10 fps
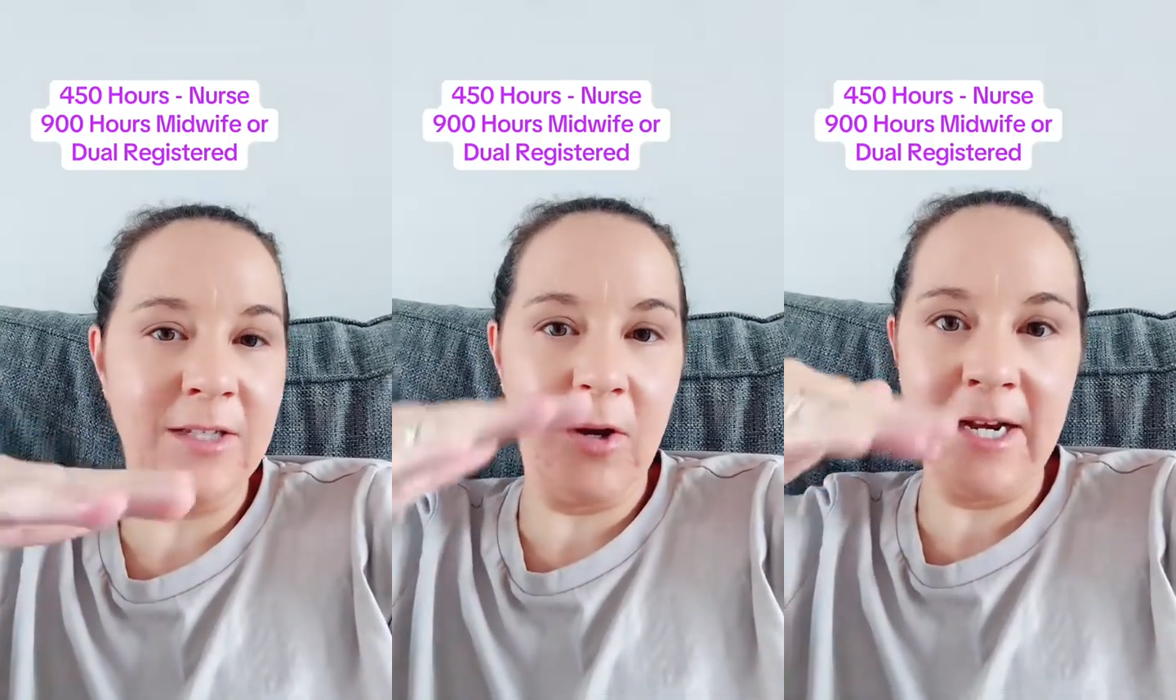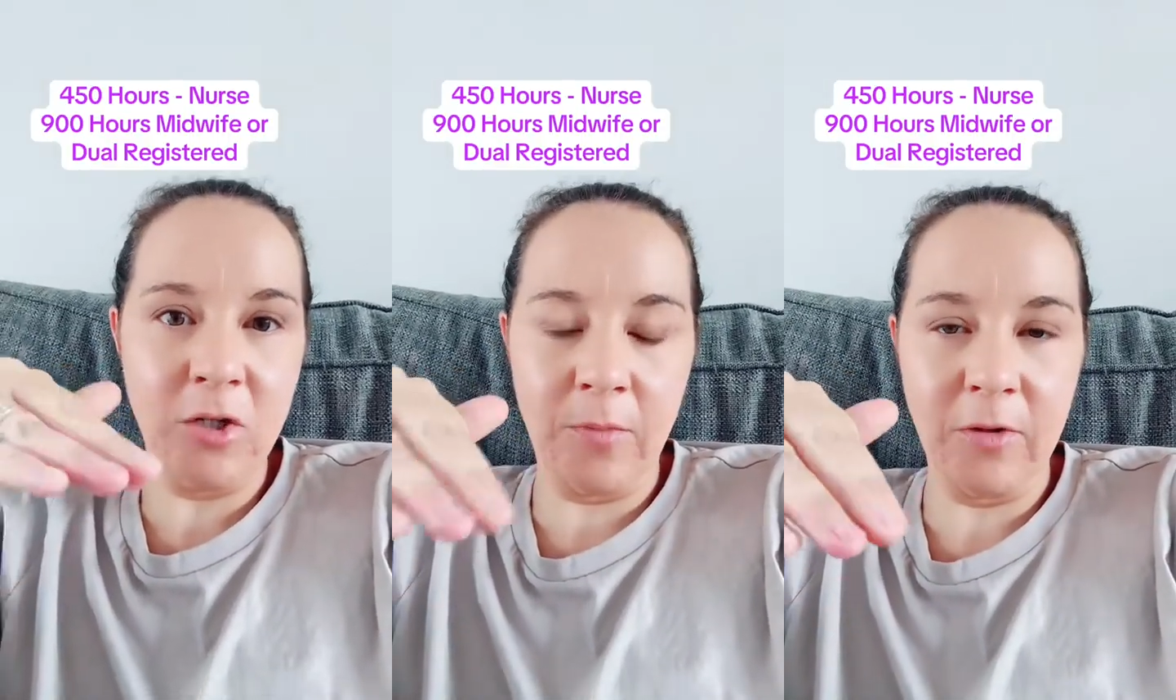or any
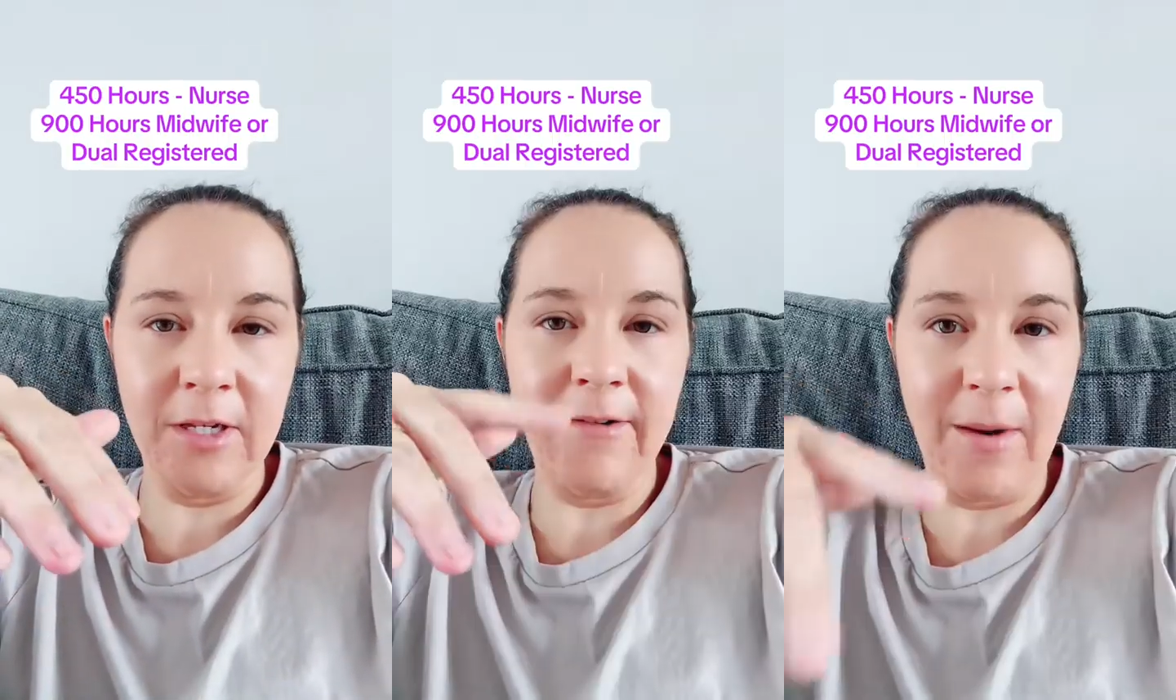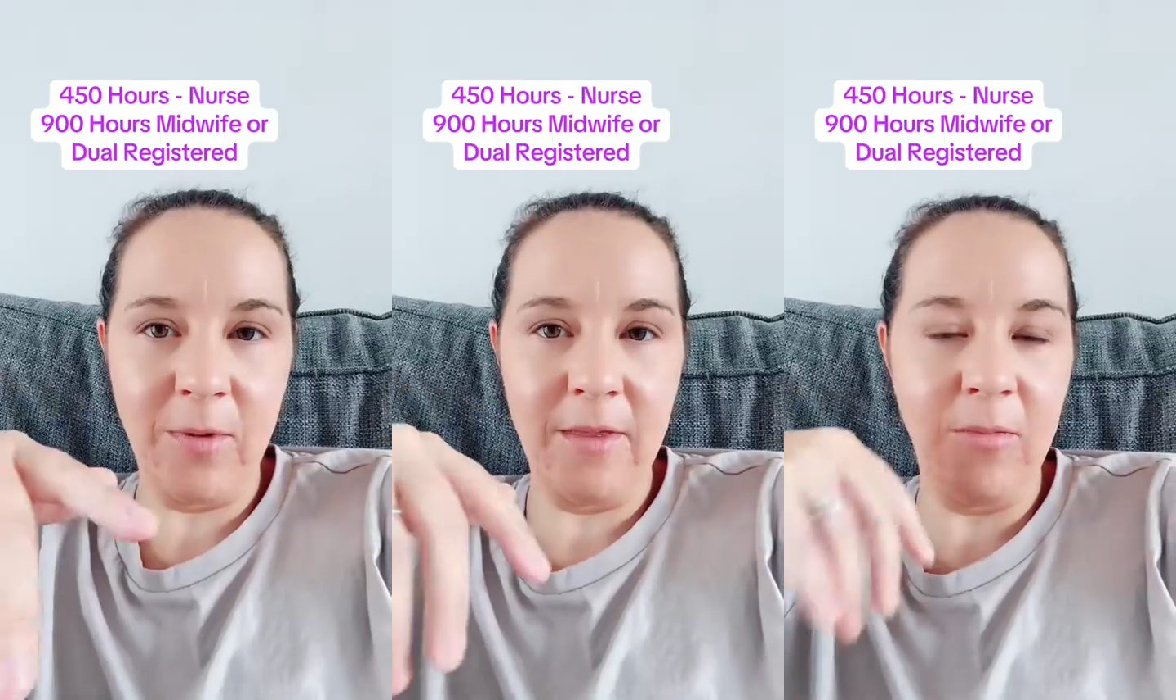job roles that you have
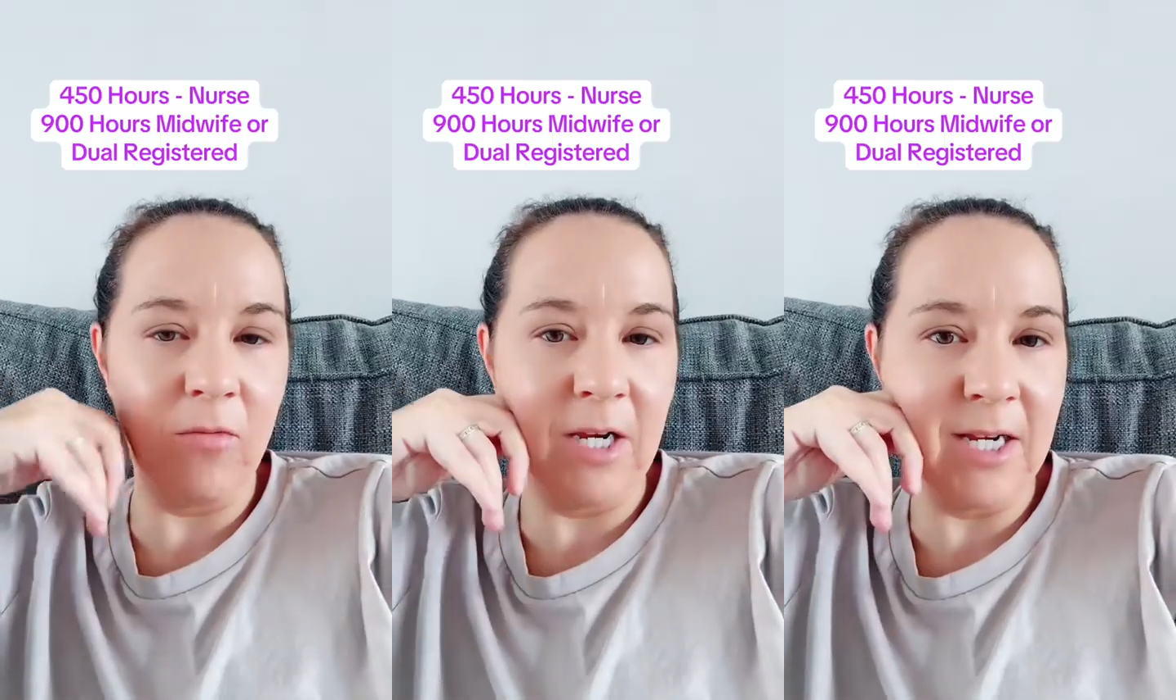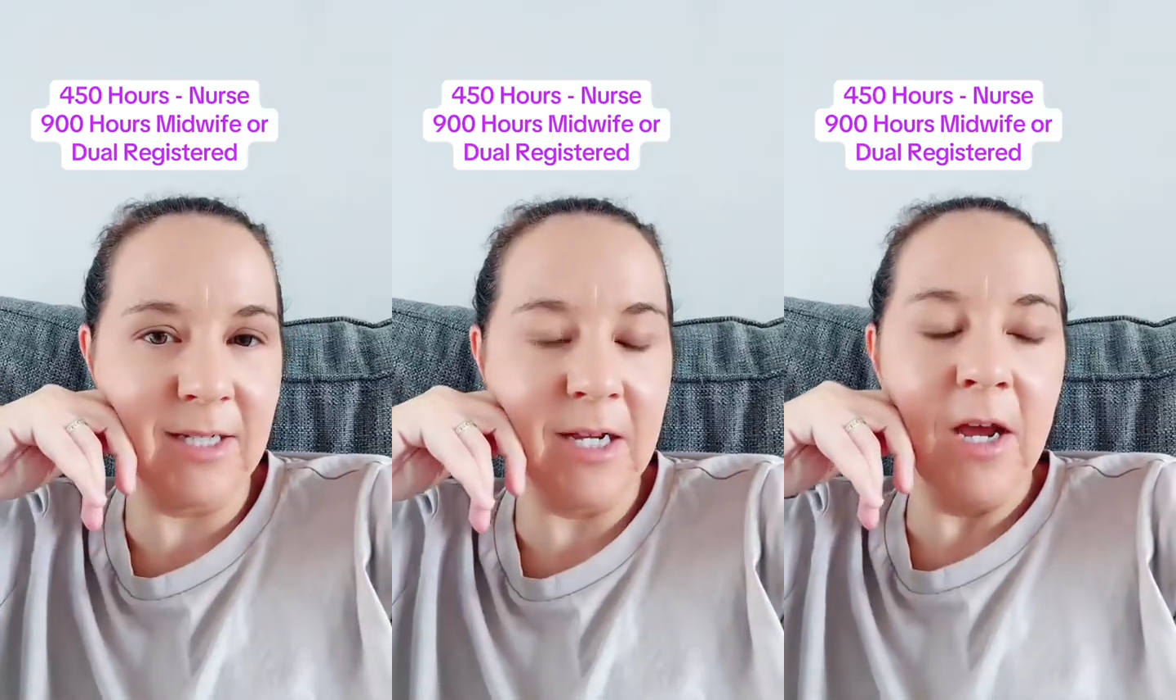within them 3
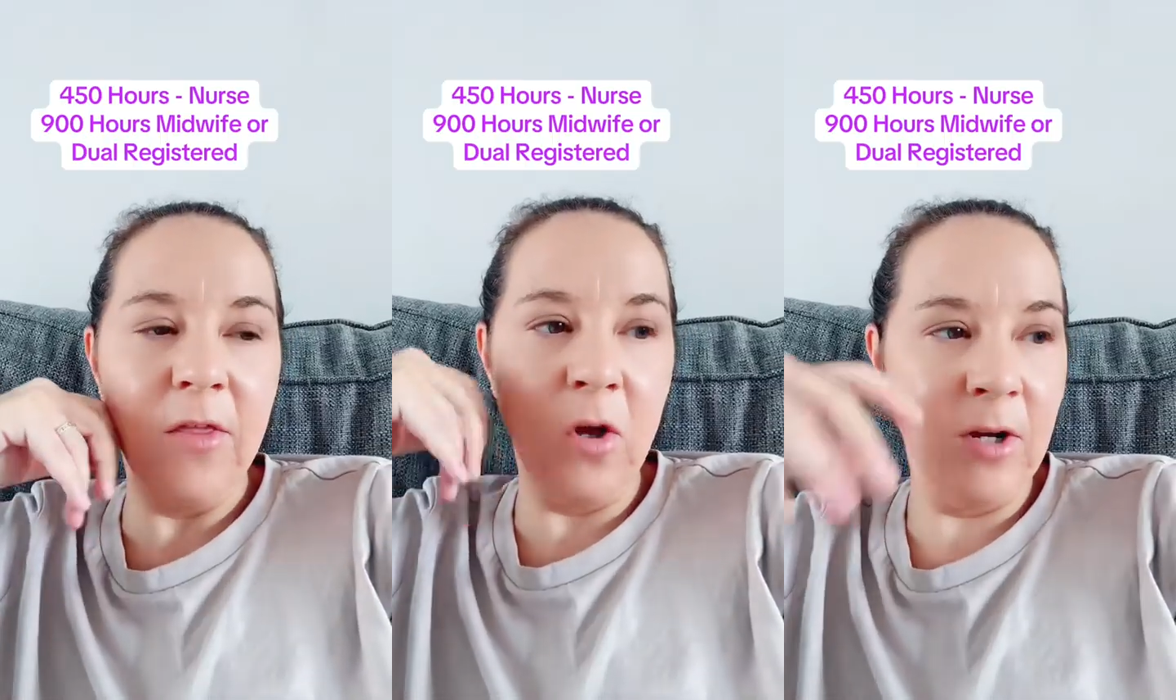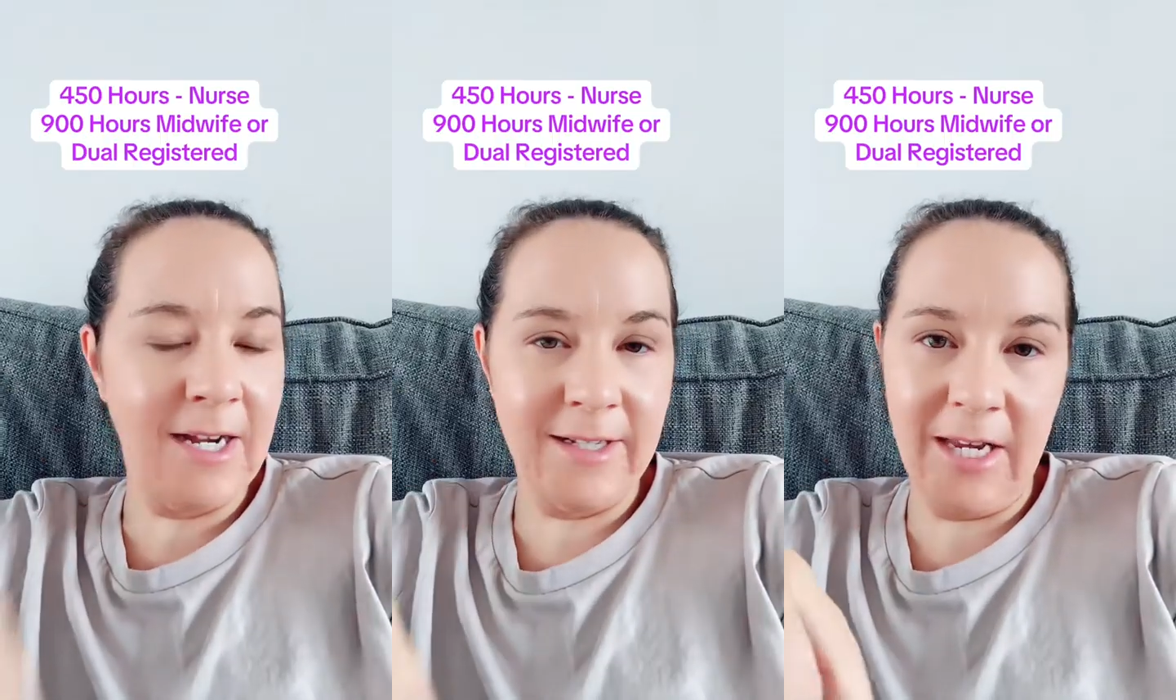years, the
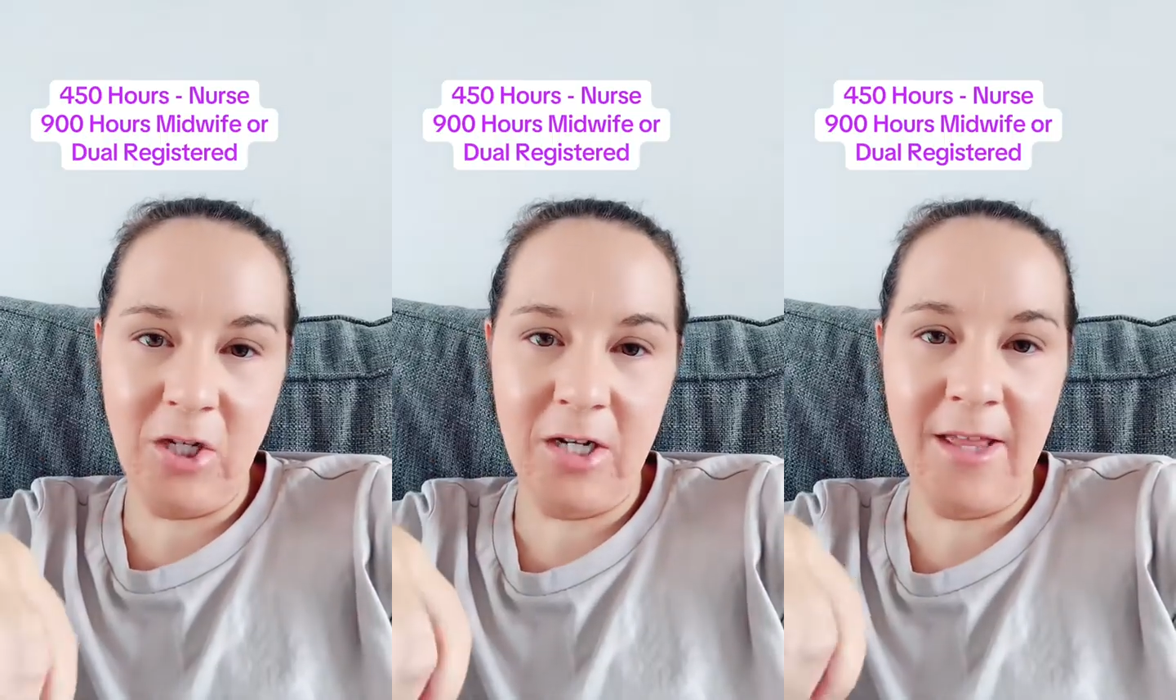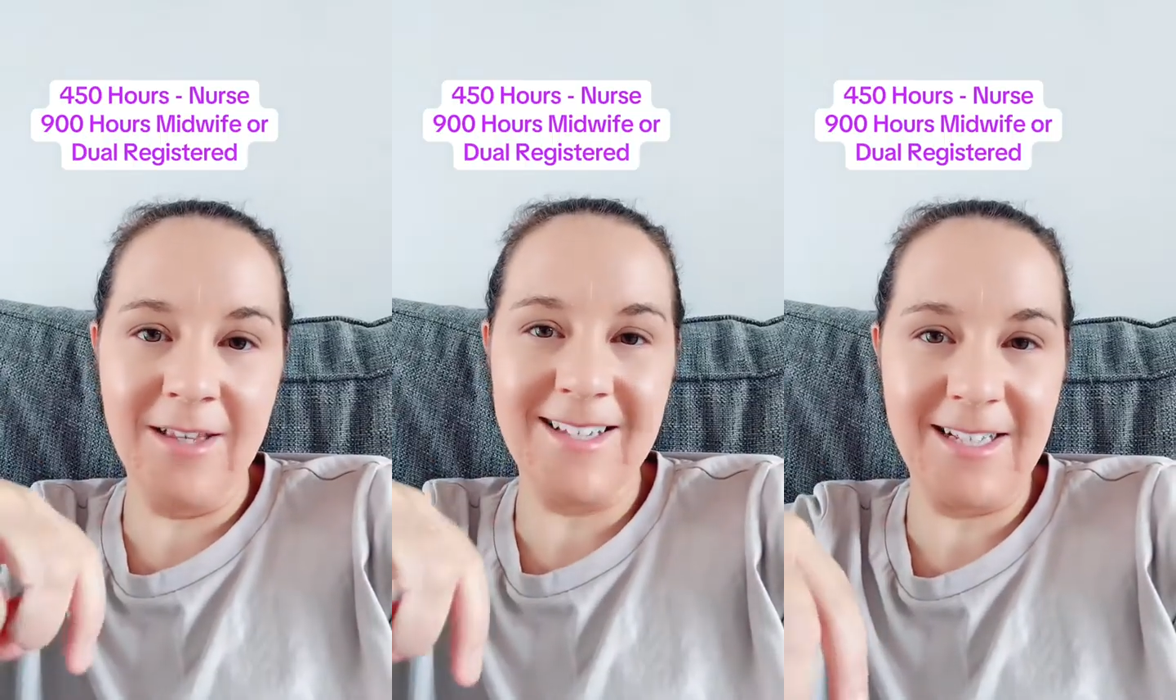organisation and
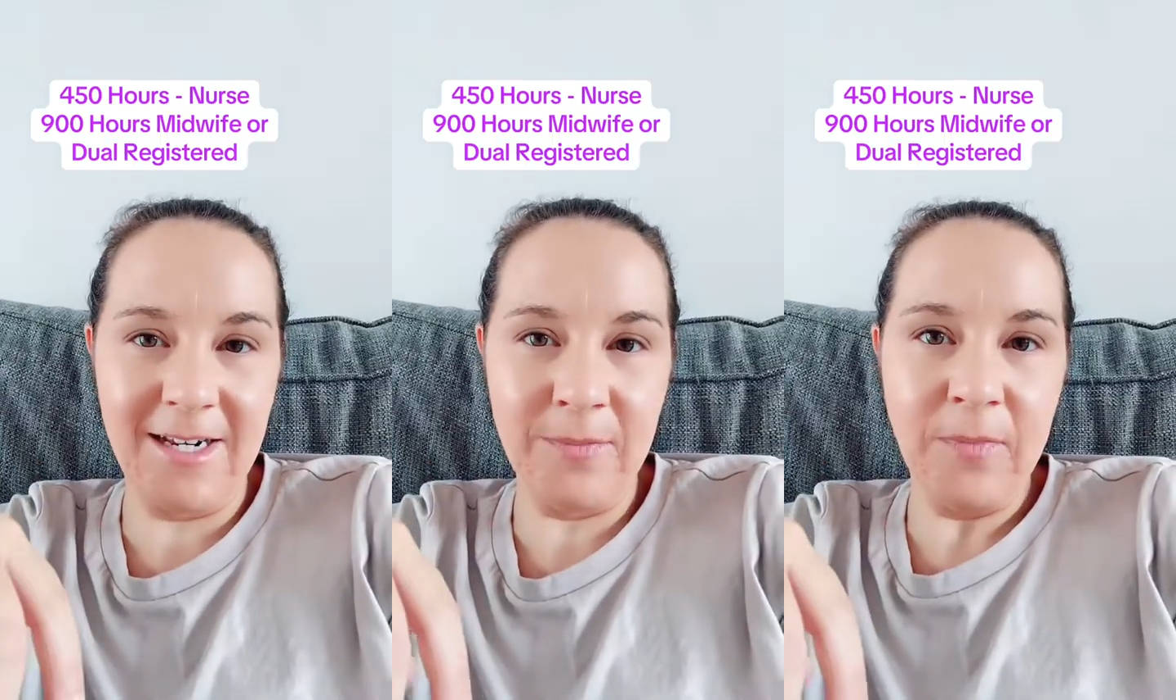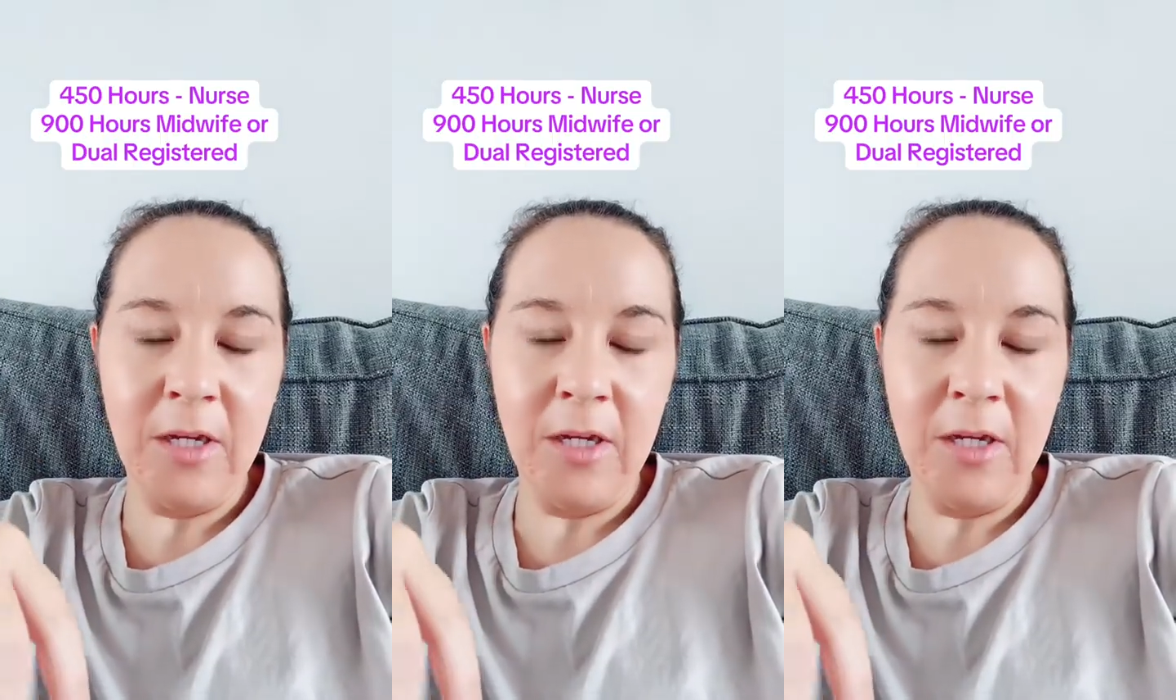the setting.